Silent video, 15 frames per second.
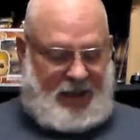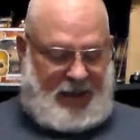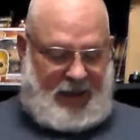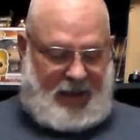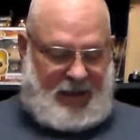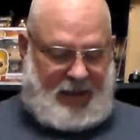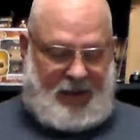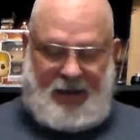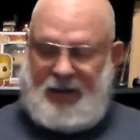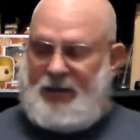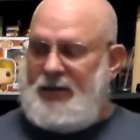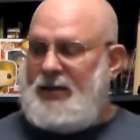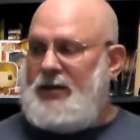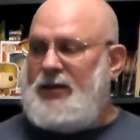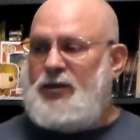and
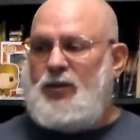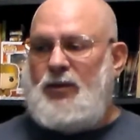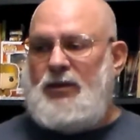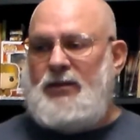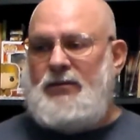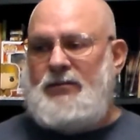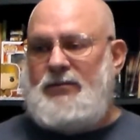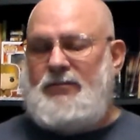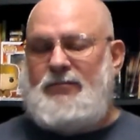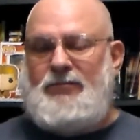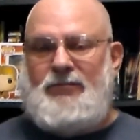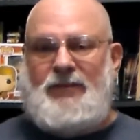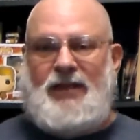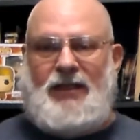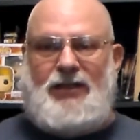this one
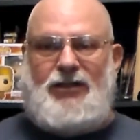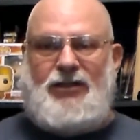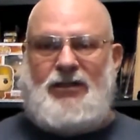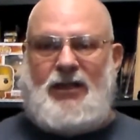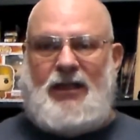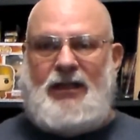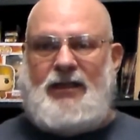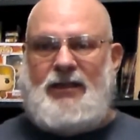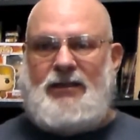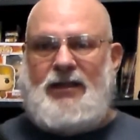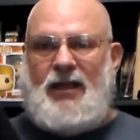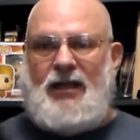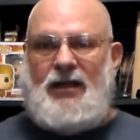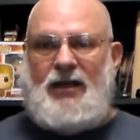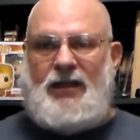I just like. It's
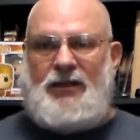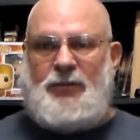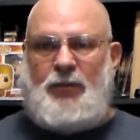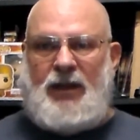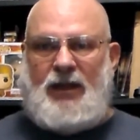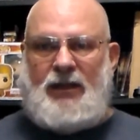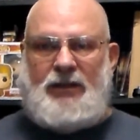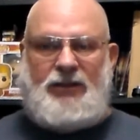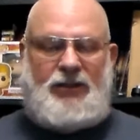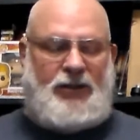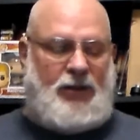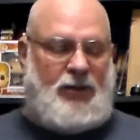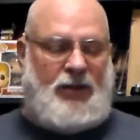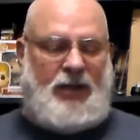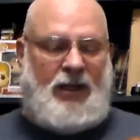got a nice balance
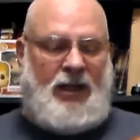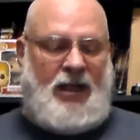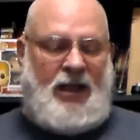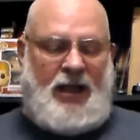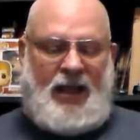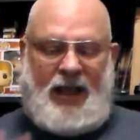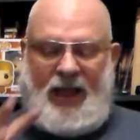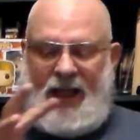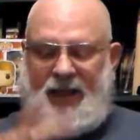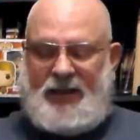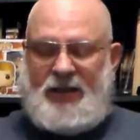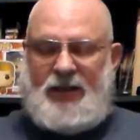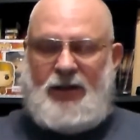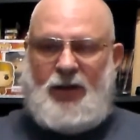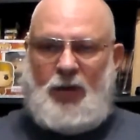to it.
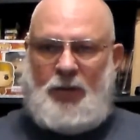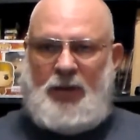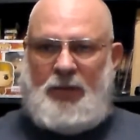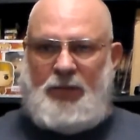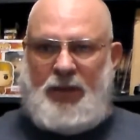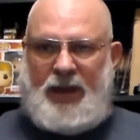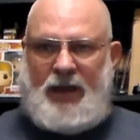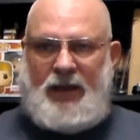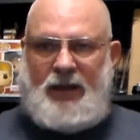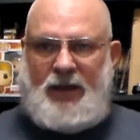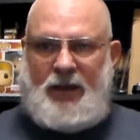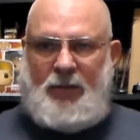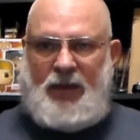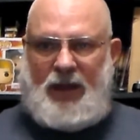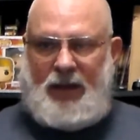Head's a little bit big
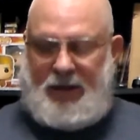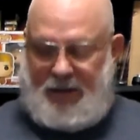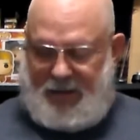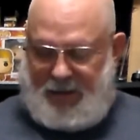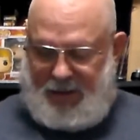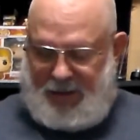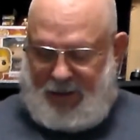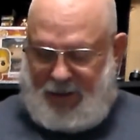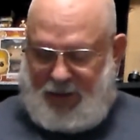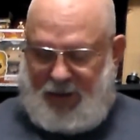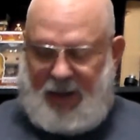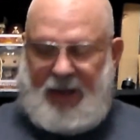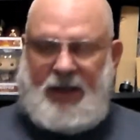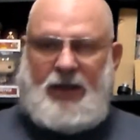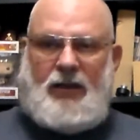to be
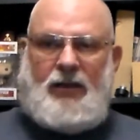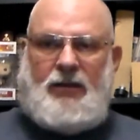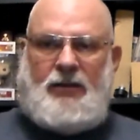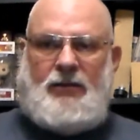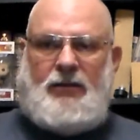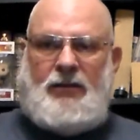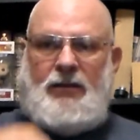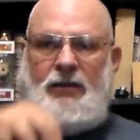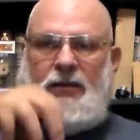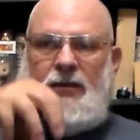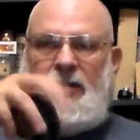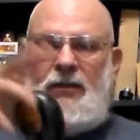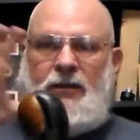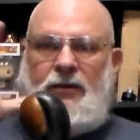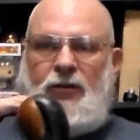trying to
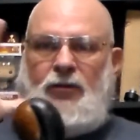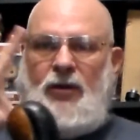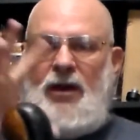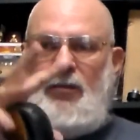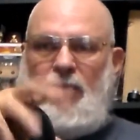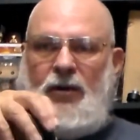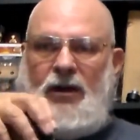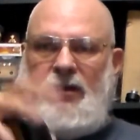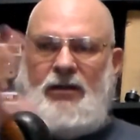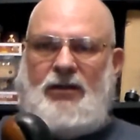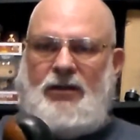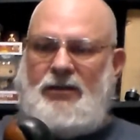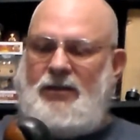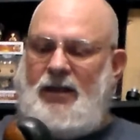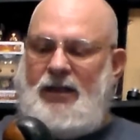grab around
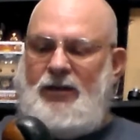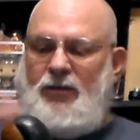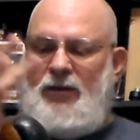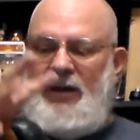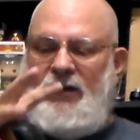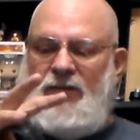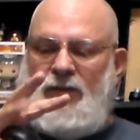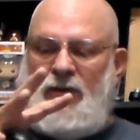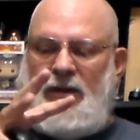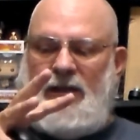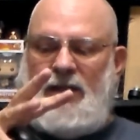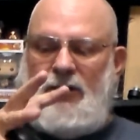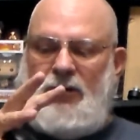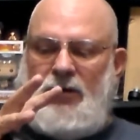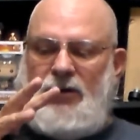because I don't have
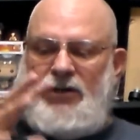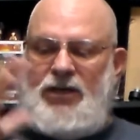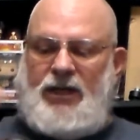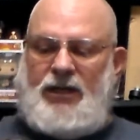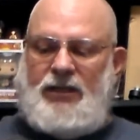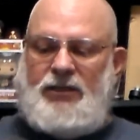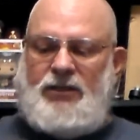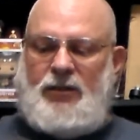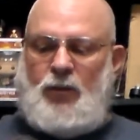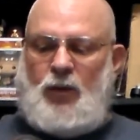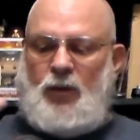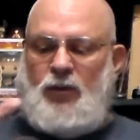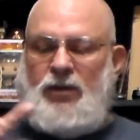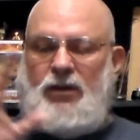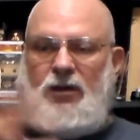really large hands.
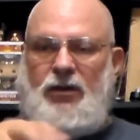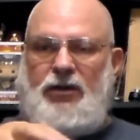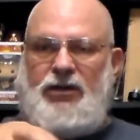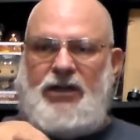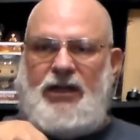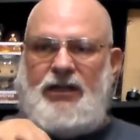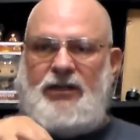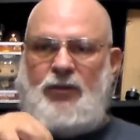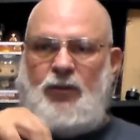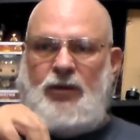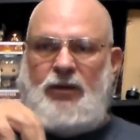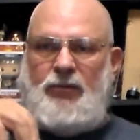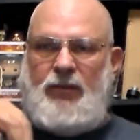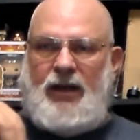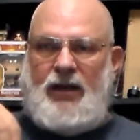Someone with large hands, it
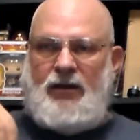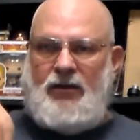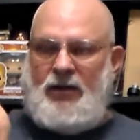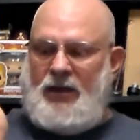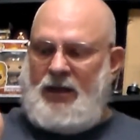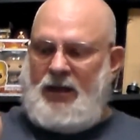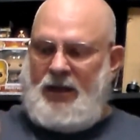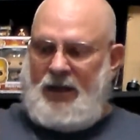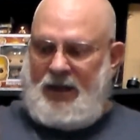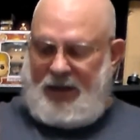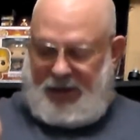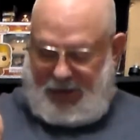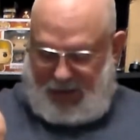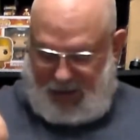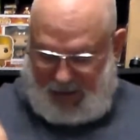wouldn't matter,
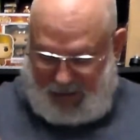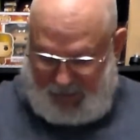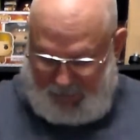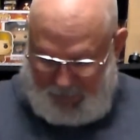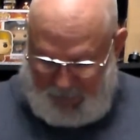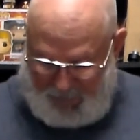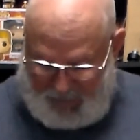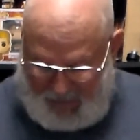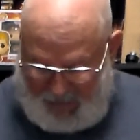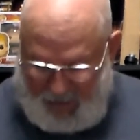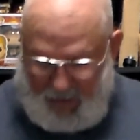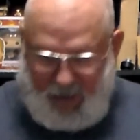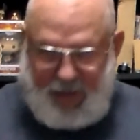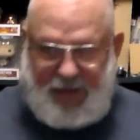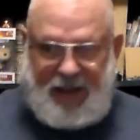could
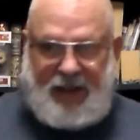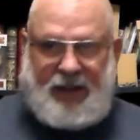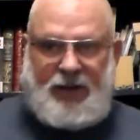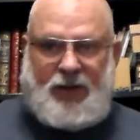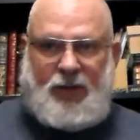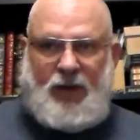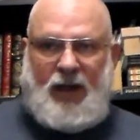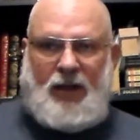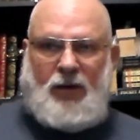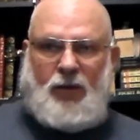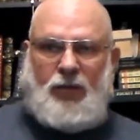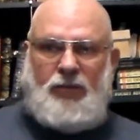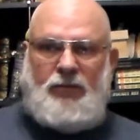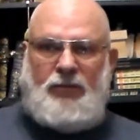use it as a regular